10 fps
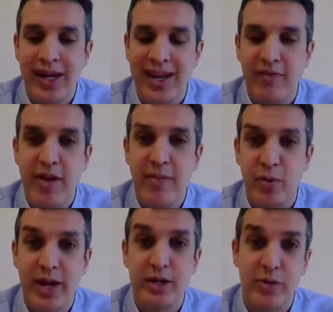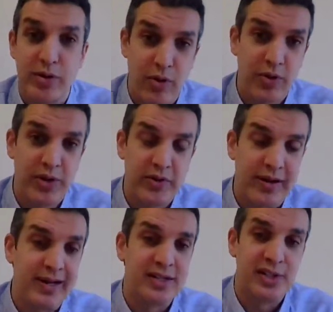give them a way to enroll the
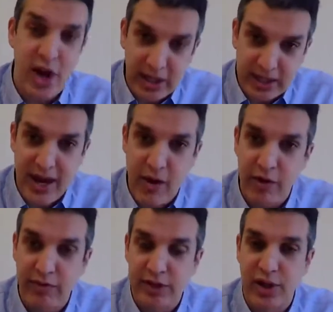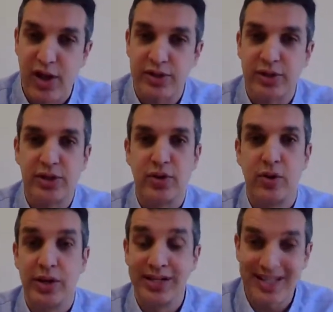device, lock it down if it's lost or
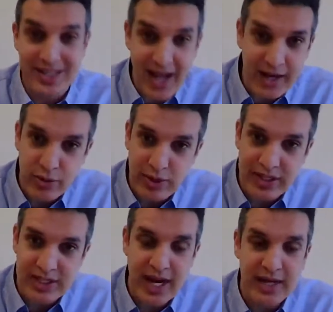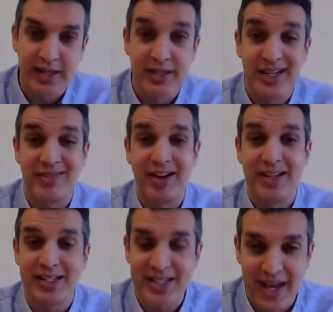stolen, decide who can sign into the
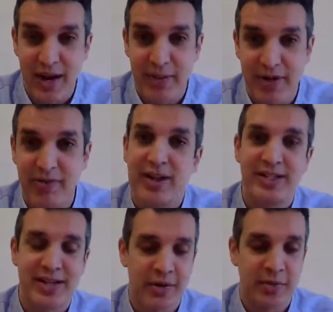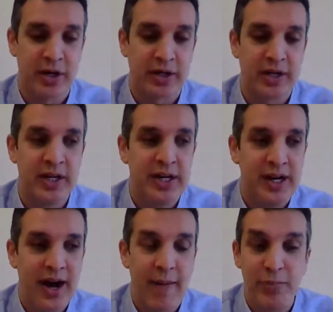device, set up a device network.
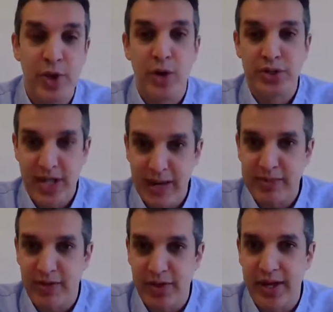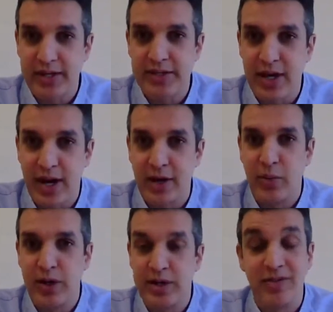Those types of things are
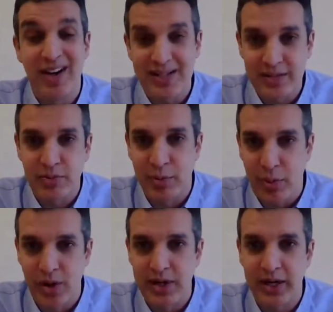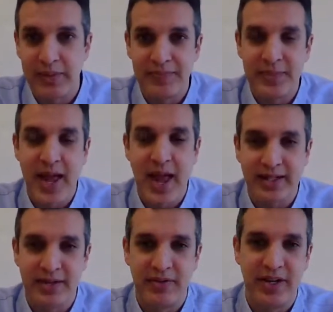what device reporting,
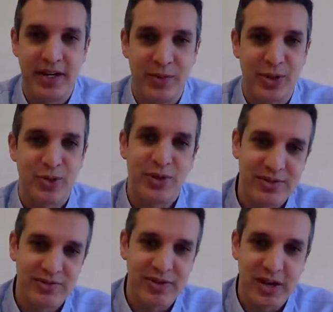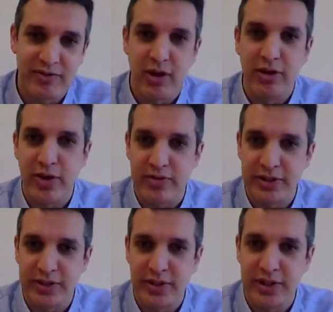activity, which ones have kind of fallen off
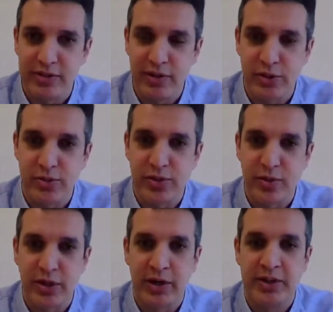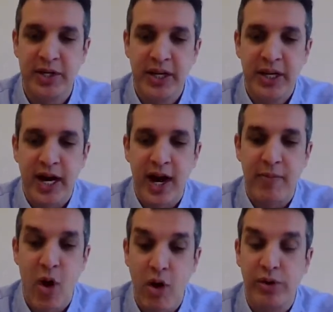the grid, who knows what's going on.
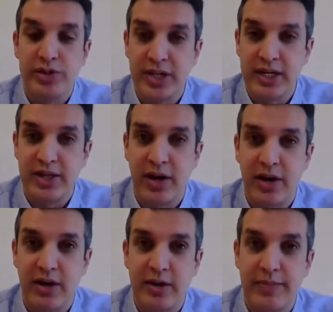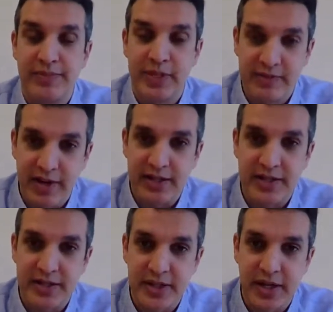All those things are
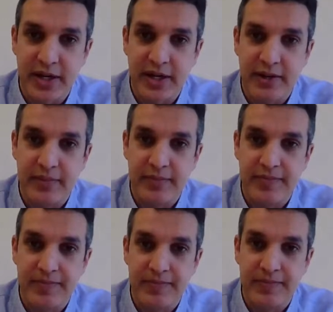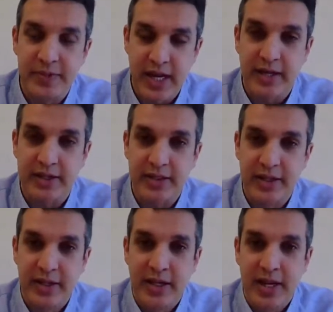device settings.
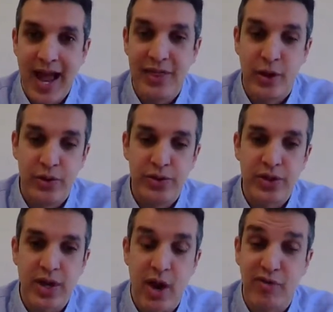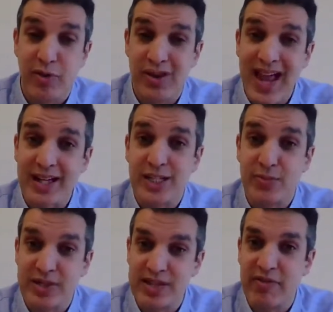And those are for that
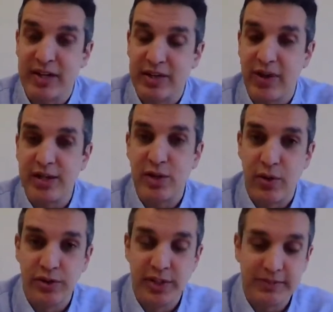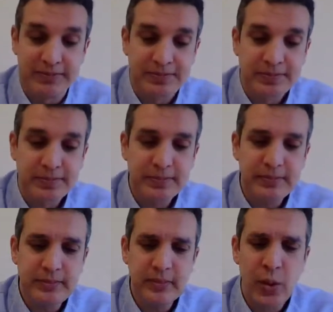specific device only.
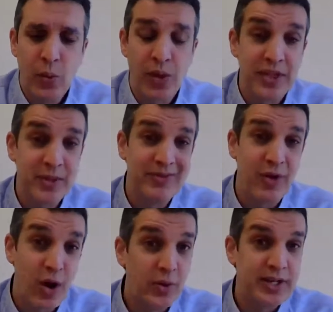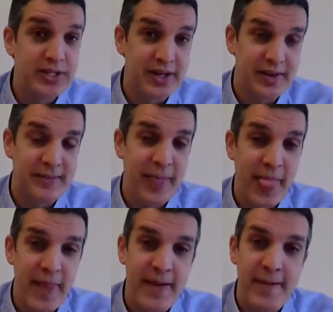One thing we've always done,
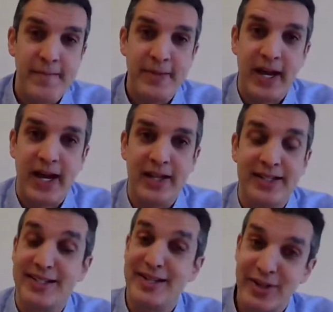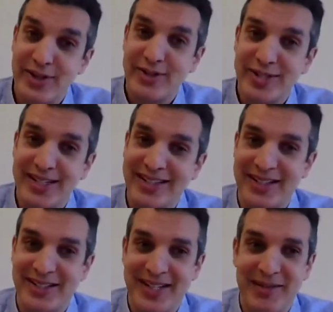that's another interesting
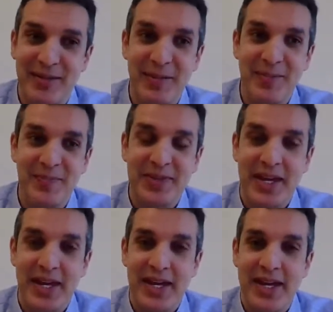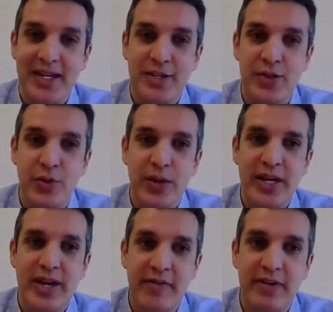little tidbit, is we
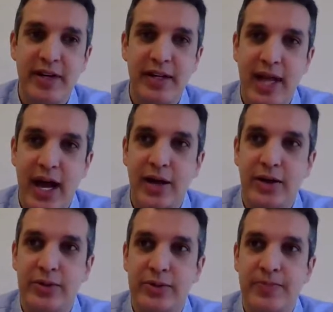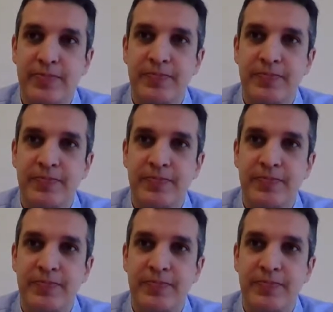never allow